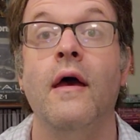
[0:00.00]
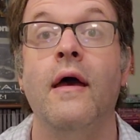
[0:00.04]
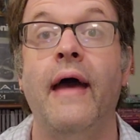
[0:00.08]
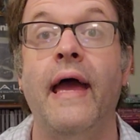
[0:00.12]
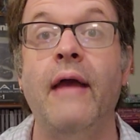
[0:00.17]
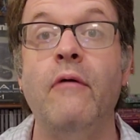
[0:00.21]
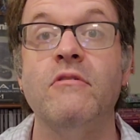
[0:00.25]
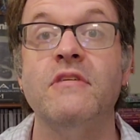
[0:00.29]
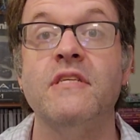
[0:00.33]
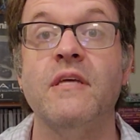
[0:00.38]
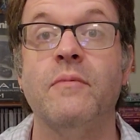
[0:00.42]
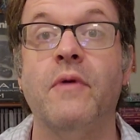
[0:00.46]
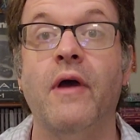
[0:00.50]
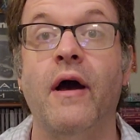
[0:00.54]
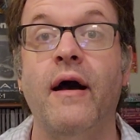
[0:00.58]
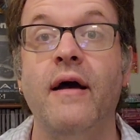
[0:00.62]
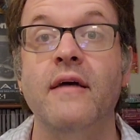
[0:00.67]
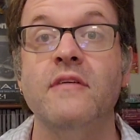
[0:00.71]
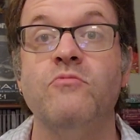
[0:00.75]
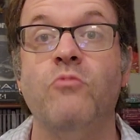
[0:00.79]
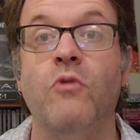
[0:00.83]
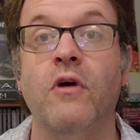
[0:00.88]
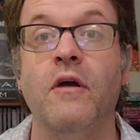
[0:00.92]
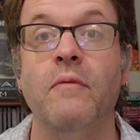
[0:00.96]
Hey, what's up,
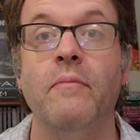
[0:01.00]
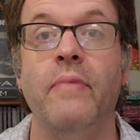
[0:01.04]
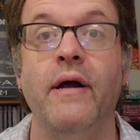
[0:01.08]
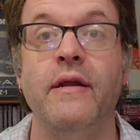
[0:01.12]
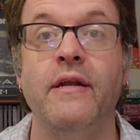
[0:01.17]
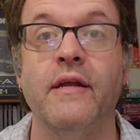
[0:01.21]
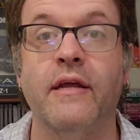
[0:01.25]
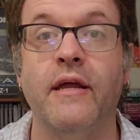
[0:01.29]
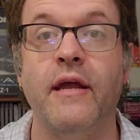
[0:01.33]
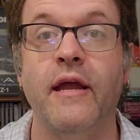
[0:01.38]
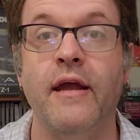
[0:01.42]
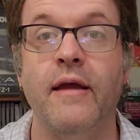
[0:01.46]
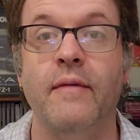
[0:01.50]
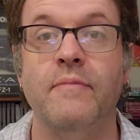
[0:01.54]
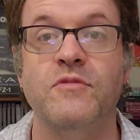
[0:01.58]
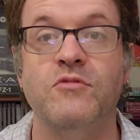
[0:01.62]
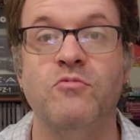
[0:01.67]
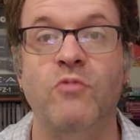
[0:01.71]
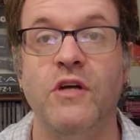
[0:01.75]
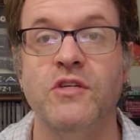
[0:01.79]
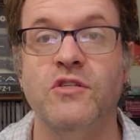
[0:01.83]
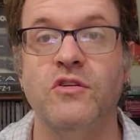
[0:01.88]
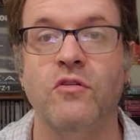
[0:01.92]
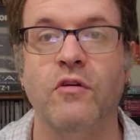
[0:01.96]
guys? Welcome back to
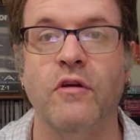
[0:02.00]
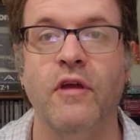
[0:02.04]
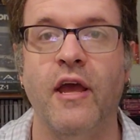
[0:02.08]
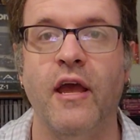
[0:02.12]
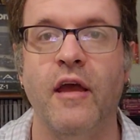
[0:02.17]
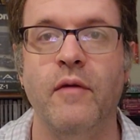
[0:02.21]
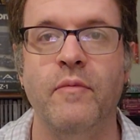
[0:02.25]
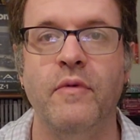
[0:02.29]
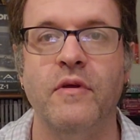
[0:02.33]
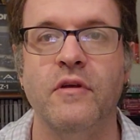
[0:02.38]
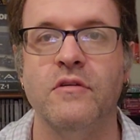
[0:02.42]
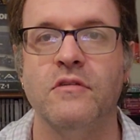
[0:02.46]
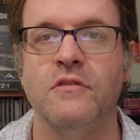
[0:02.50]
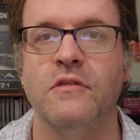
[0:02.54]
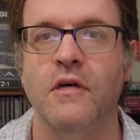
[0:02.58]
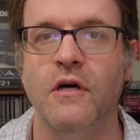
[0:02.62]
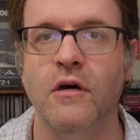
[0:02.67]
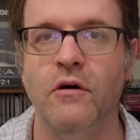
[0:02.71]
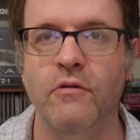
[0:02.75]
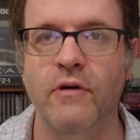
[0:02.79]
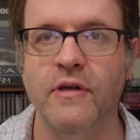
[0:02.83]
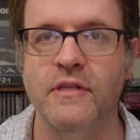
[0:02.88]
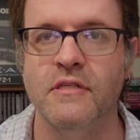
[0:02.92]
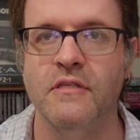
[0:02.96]
Cam's Retro Gaming.
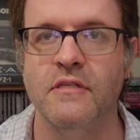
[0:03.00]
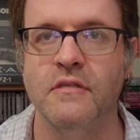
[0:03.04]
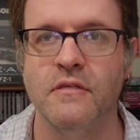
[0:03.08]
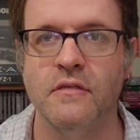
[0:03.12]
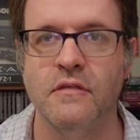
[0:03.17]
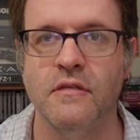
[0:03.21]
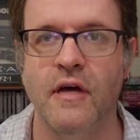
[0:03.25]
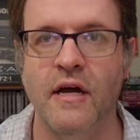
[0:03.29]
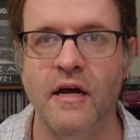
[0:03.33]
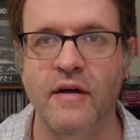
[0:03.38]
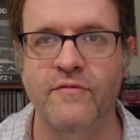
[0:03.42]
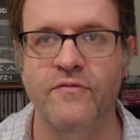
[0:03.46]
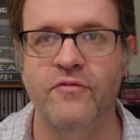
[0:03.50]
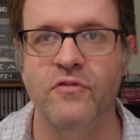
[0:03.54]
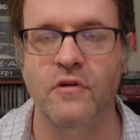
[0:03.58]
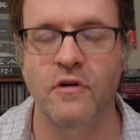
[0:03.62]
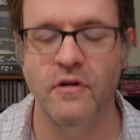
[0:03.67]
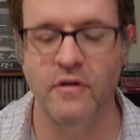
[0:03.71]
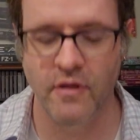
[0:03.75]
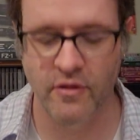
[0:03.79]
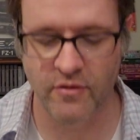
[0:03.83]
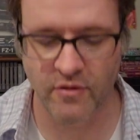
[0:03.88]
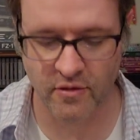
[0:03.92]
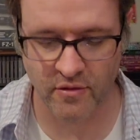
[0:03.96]
So it's time for
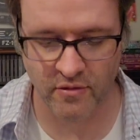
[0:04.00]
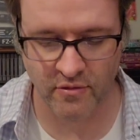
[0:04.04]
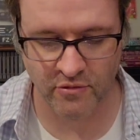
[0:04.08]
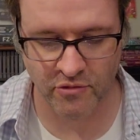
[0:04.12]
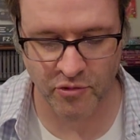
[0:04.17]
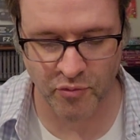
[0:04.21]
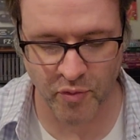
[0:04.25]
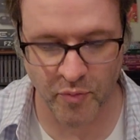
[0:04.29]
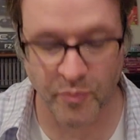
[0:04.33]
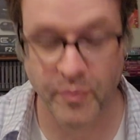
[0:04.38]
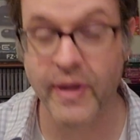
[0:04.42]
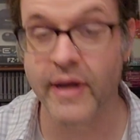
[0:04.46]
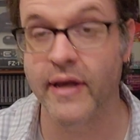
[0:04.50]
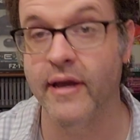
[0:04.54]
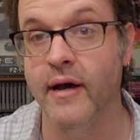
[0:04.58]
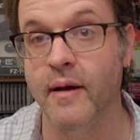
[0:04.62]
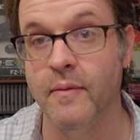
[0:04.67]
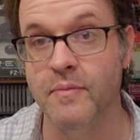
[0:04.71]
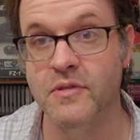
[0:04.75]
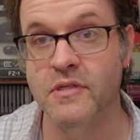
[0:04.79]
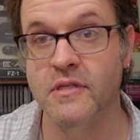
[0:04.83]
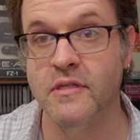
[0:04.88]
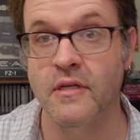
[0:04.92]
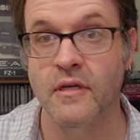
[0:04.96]
another group of
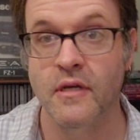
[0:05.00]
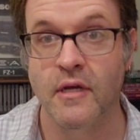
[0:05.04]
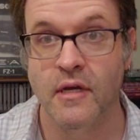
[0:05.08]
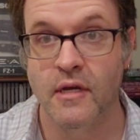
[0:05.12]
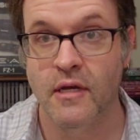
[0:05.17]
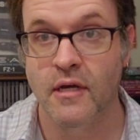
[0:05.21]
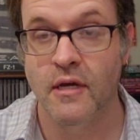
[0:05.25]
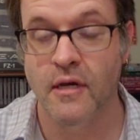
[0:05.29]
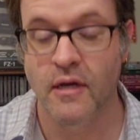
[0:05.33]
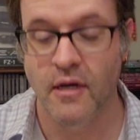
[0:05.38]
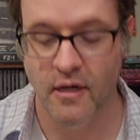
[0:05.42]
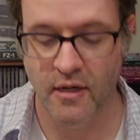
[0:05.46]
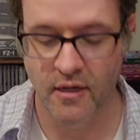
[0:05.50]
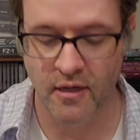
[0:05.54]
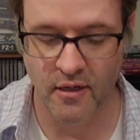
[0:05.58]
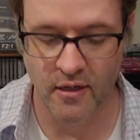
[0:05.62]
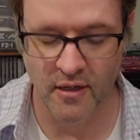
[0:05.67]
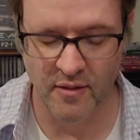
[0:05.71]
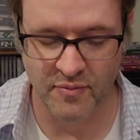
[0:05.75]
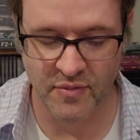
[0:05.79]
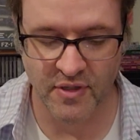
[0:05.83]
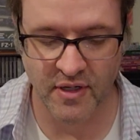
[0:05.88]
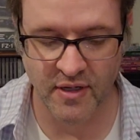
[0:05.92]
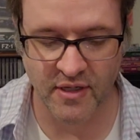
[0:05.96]
pickups.
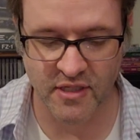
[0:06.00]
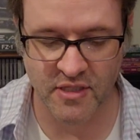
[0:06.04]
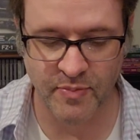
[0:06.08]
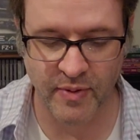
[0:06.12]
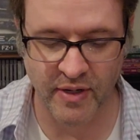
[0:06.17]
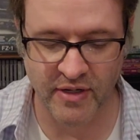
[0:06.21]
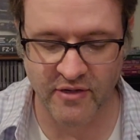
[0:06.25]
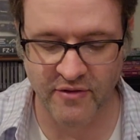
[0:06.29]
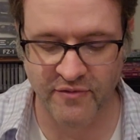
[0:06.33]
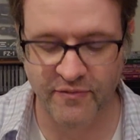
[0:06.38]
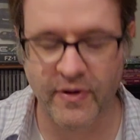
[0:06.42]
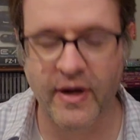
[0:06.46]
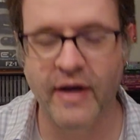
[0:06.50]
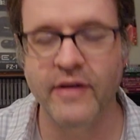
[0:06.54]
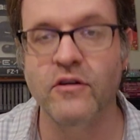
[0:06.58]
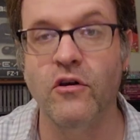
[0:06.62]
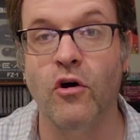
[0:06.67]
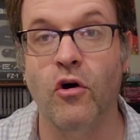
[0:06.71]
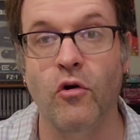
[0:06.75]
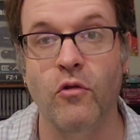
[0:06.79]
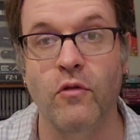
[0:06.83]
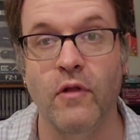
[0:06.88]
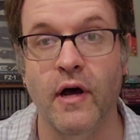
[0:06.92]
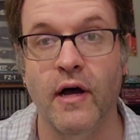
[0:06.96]
Didn't expect to find
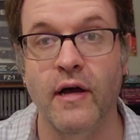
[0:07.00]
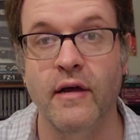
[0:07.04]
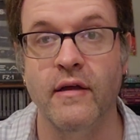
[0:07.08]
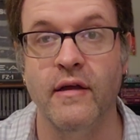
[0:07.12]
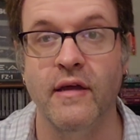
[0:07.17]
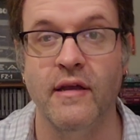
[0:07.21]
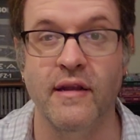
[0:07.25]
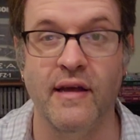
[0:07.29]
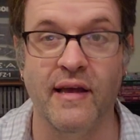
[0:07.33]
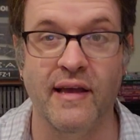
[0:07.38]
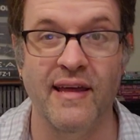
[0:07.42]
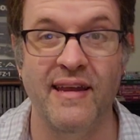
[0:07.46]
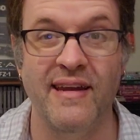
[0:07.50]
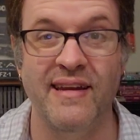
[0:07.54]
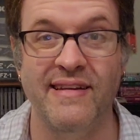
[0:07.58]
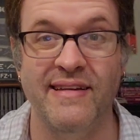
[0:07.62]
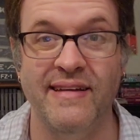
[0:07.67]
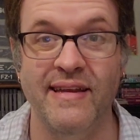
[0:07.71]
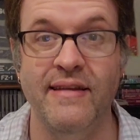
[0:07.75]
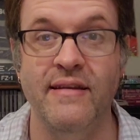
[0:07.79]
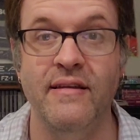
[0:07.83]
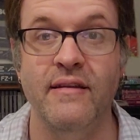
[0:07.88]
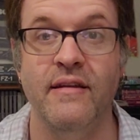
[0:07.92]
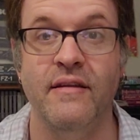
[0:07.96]
a whole lot, and I kind of
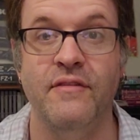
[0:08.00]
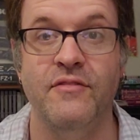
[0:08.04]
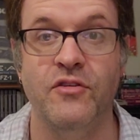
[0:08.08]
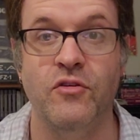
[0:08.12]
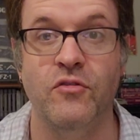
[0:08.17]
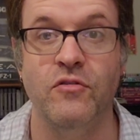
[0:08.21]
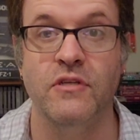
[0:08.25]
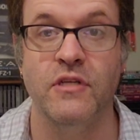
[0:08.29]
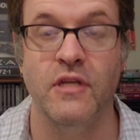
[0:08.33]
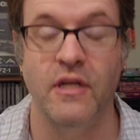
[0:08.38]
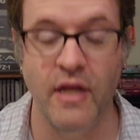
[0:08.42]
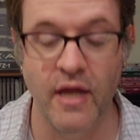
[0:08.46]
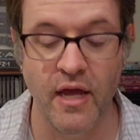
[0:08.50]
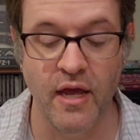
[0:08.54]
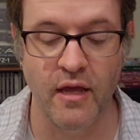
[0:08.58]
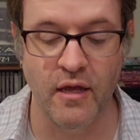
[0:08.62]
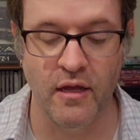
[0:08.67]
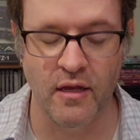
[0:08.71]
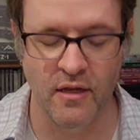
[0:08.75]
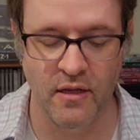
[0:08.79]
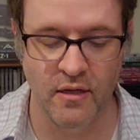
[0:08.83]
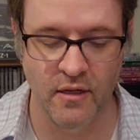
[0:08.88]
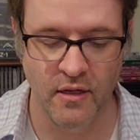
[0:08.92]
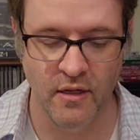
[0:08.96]
didn't until
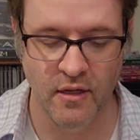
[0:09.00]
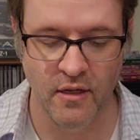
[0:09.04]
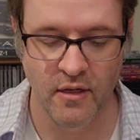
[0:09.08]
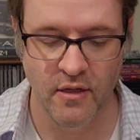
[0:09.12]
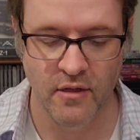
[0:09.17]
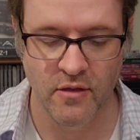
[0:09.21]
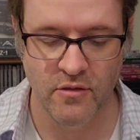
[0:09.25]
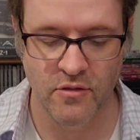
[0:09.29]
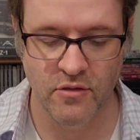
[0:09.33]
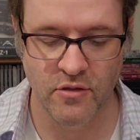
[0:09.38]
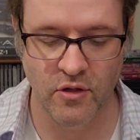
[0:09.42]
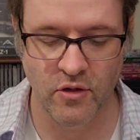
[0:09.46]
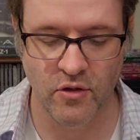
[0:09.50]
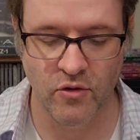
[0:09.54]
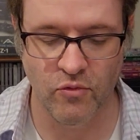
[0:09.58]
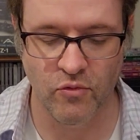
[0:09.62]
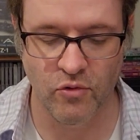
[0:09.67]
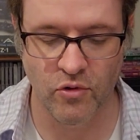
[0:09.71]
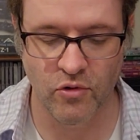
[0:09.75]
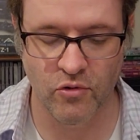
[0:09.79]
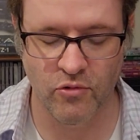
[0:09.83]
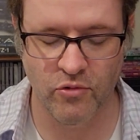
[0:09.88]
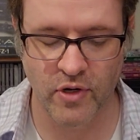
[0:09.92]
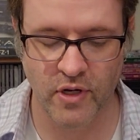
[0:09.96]
today. So
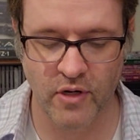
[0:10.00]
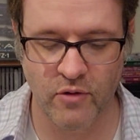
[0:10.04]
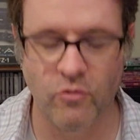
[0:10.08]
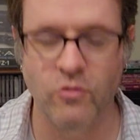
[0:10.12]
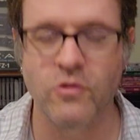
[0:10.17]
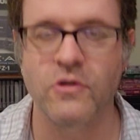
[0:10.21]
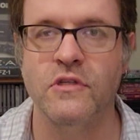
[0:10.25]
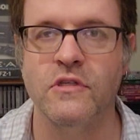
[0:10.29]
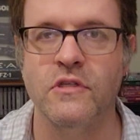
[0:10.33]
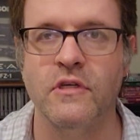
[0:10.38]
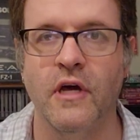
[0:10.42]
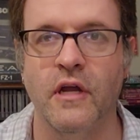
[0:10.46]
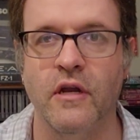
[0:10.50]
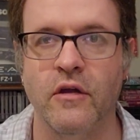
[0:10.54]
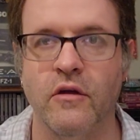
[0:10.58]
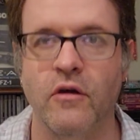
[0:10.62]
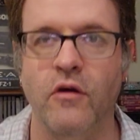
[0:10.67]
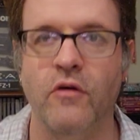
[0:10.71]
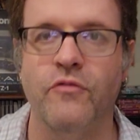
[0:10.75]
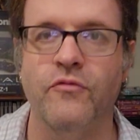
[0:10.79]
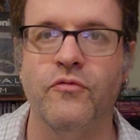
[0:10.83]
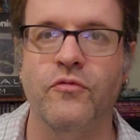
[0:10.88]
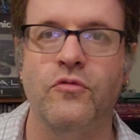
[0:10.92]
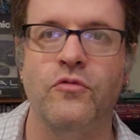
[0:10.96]
real quick, we'll just kind of
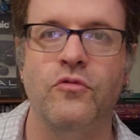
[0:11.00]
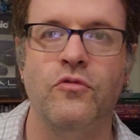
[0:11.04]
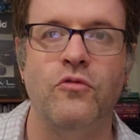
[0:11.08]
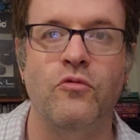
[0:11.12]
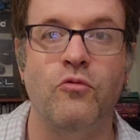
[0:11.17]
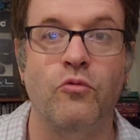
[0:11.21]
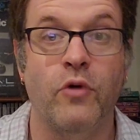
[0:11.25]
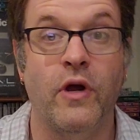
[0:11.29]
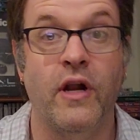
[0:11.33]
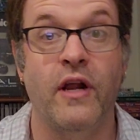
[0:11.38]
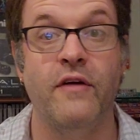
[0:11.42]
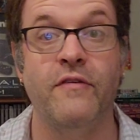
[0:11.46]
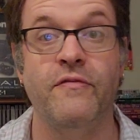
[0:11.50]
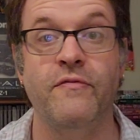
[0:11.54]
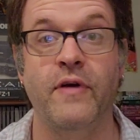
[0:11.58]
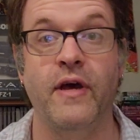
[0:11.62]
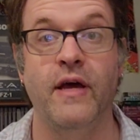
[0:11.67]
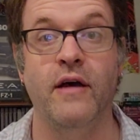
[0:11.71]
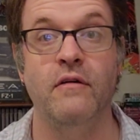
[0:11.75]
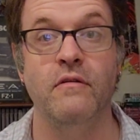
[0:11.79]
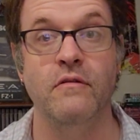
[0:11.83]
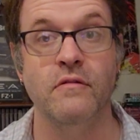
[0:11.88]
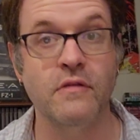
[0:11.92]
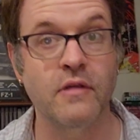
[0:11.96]
go through what I
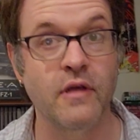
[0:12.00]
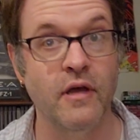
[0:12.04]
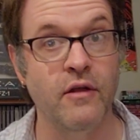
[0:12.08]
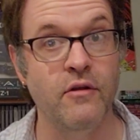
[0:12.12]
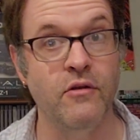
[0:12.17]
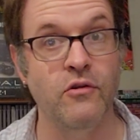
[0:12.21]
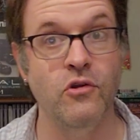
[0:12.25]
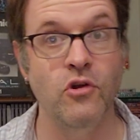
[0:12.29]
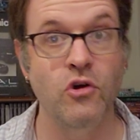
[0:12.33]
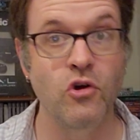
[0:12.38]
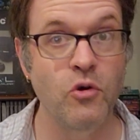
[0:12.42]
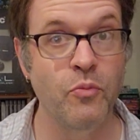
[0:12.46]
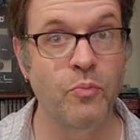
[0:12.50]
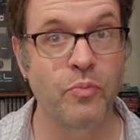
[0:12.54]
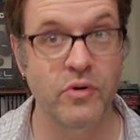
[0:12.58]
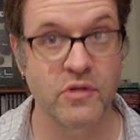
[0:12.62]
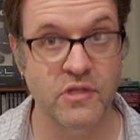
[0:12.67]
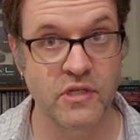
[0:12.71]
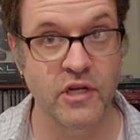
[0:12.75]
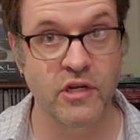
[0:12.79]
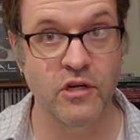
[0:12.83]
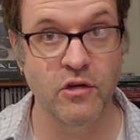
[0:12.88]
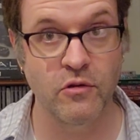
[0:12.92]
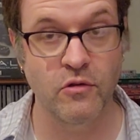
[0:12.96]
found in no
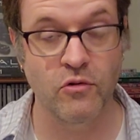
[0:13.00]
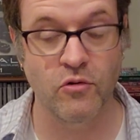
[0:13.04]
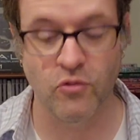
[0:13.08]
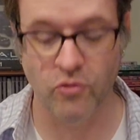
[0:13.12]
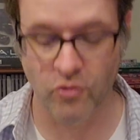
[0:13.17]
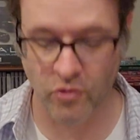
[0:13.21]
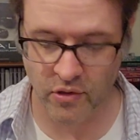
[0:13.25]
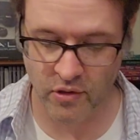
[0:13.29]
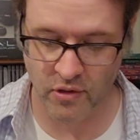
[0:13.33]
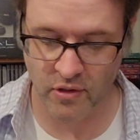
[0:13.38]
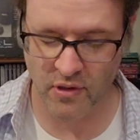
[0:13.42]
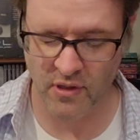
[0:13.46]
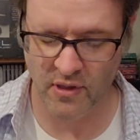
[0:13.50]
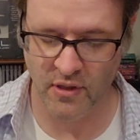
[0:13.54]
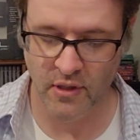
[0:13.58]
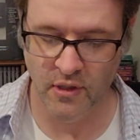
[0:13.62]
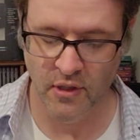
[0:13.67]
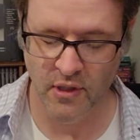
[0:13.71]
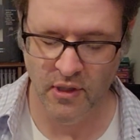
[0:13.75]
particular order.